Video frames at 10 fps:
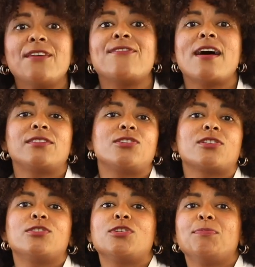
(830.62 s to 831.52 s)
factors
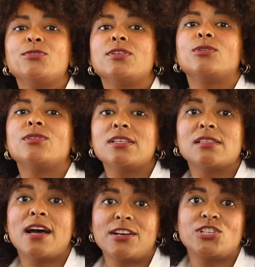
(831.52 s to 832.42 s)
contributing to this
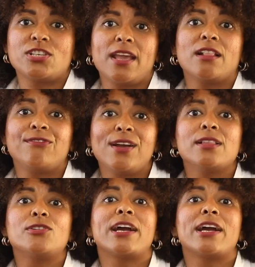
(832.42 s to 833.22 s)
large-scale failure